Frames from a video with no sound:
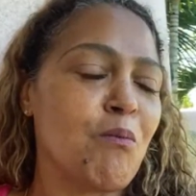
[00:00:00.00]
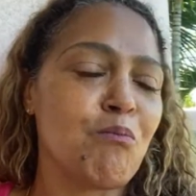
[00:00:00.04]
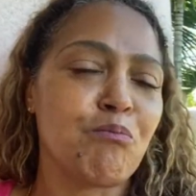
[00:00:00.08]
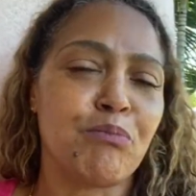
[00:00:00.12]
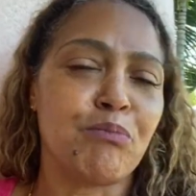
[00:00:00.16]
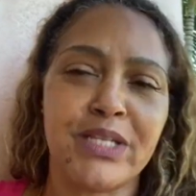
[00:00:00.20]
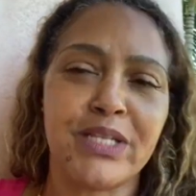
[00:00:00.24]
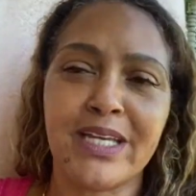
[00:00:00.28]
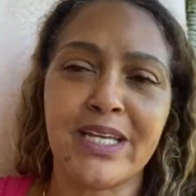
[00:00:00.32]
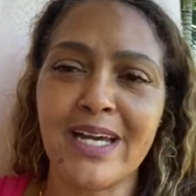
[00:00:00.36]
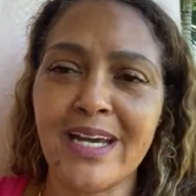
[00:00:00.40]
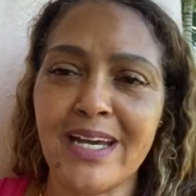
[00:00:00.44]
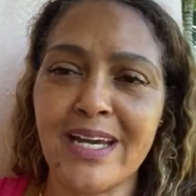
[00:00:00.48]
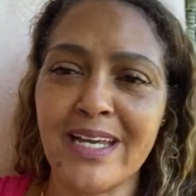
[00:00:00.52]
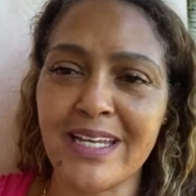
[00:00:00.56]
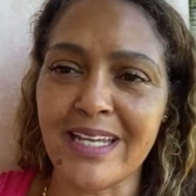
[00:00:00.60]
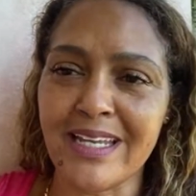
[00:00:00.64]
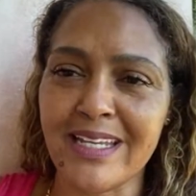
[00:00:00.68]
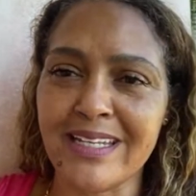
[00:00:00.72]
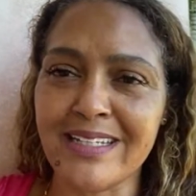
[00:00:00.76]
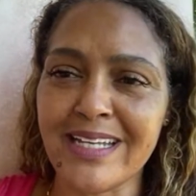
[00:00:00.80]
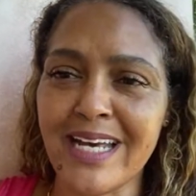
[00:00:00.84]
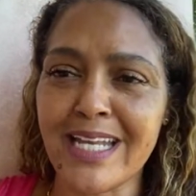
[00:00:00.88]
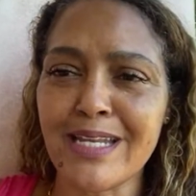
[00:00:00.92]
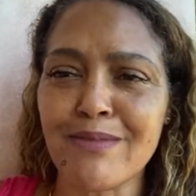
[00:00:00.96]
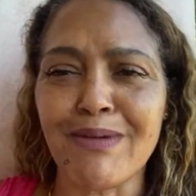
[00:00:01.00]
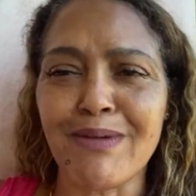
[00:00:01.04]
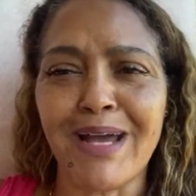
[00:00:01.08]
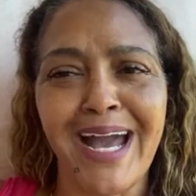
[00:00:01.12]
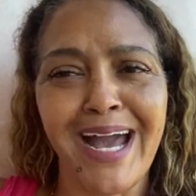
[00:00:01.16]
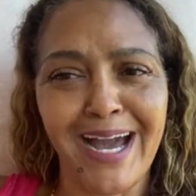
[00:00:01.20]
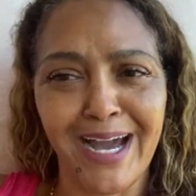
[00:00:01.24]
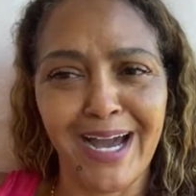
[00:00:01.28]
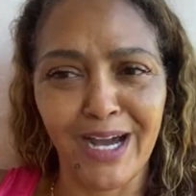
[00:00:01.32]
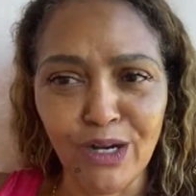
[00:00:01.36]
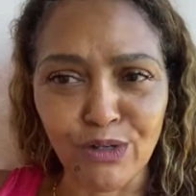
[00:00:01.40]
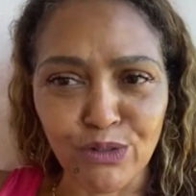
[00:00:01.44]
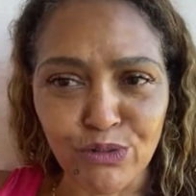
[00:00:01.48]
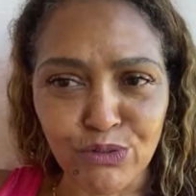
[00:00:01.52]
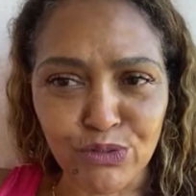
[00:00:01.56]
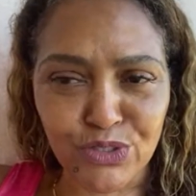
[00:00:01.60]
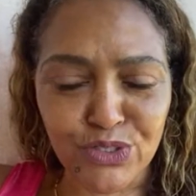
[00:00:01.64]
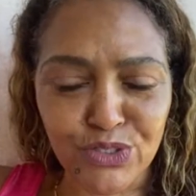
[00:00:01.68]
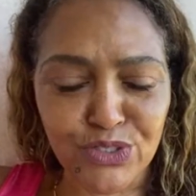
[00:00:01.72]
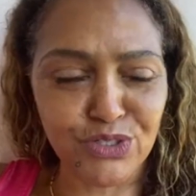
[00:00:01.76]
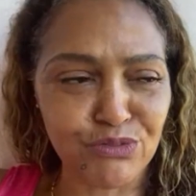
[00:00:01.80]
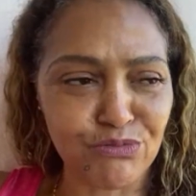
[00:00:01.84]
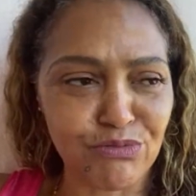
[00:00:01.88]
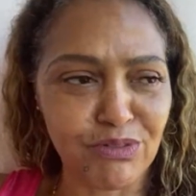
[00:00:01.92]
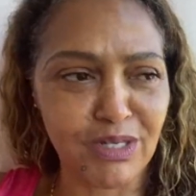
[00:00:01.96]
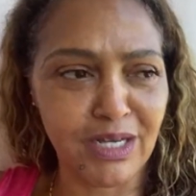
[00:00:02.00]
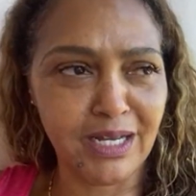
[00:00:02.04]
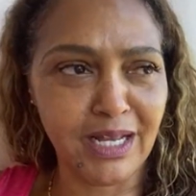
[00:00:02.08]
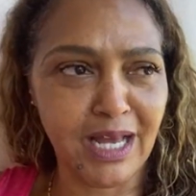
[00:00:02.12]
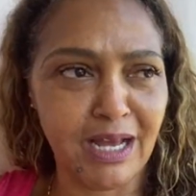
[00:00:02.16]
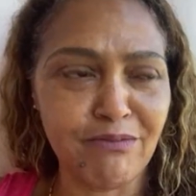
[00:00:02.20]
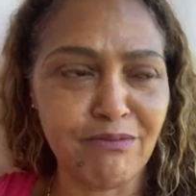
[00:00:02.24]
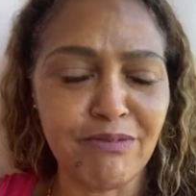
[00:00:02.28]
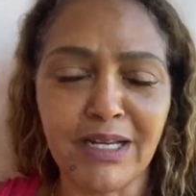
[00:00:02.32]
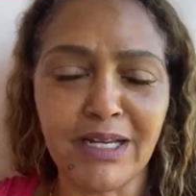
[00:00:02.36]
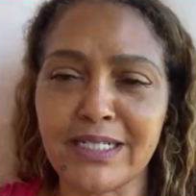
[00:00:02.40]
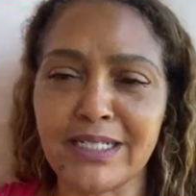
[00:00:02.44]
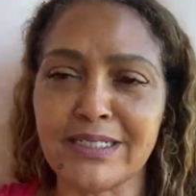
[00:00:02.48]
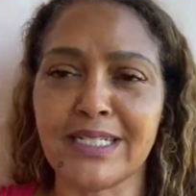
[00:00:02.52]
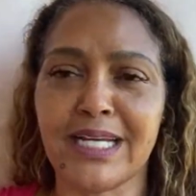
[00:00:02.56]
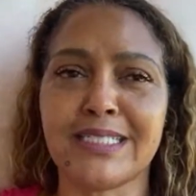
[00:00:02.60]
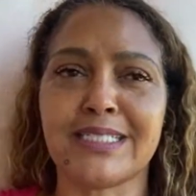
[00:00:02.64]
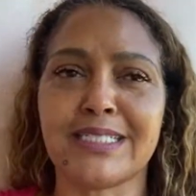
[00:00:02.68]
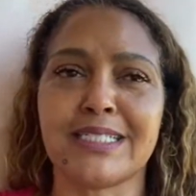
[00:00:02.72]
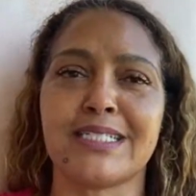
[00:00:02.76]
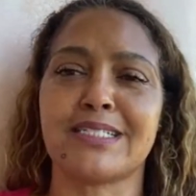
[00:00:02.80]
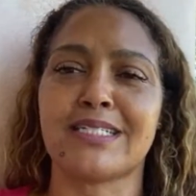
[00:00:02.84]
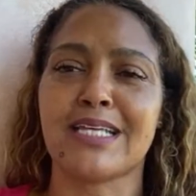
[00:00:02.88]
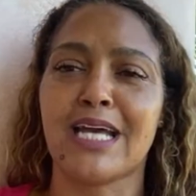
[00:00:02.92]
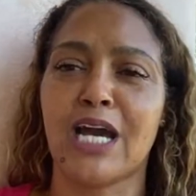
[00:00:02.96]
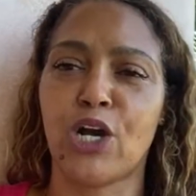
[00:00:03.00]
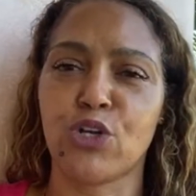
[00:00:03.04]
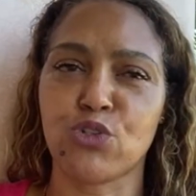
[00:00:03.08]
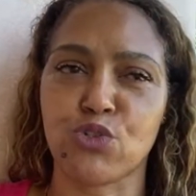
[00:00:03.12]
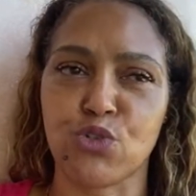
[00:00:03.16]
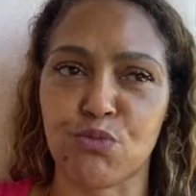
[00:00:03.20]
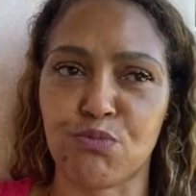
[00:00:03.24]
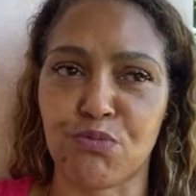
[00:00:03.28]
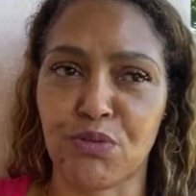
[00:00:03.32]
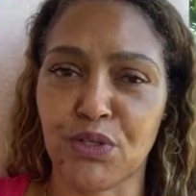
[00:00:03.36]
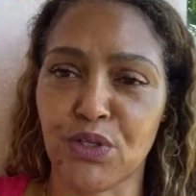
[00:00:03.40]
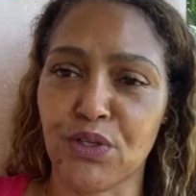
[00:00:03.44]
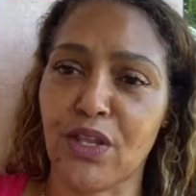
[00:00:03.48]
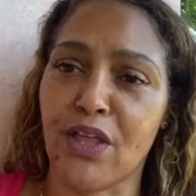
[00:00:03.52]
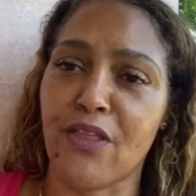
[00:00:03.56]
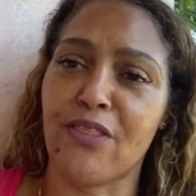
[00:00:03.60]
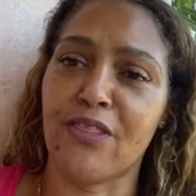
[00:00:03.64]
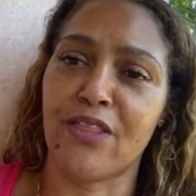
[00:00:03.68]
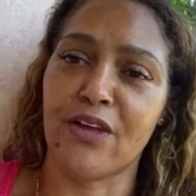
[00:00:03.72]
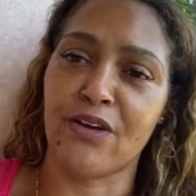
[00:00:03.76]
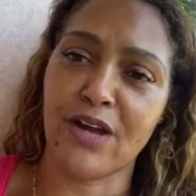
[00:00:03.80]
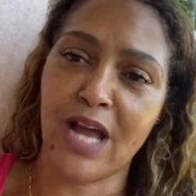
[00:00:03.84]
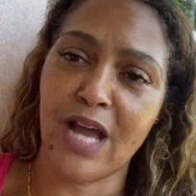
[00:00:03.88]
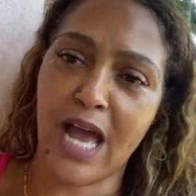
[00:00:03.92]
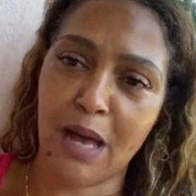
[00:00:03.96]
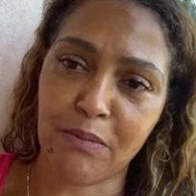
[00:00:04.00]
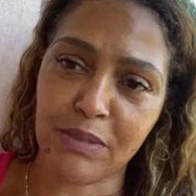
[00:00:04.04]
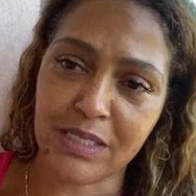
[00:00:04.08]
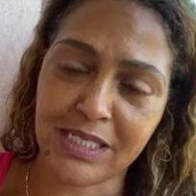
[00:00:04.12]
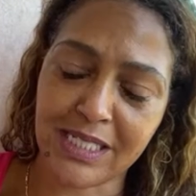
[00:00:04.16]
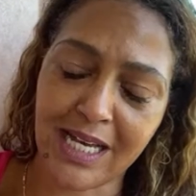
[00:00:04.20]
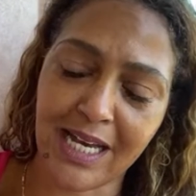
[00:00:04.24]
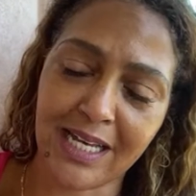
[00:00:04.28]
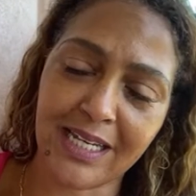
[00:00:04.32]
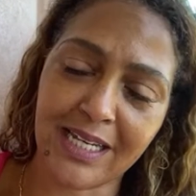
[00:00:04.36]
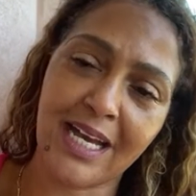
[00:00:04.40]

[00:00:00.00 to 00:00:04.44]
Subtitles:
But again, not in my house, right? I recognize that this house was built in their habitat.